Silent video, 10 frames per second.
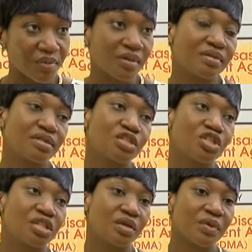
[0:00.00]
about
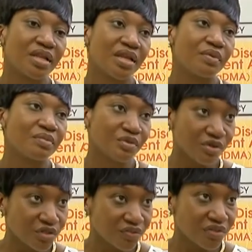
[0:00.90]
initially, where they will be
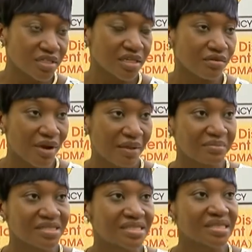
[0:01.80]
retrofitted,
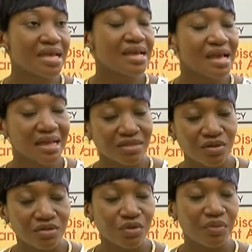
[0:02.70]
ramps, and
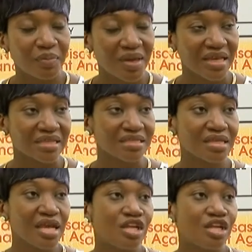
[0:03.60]
also repairs,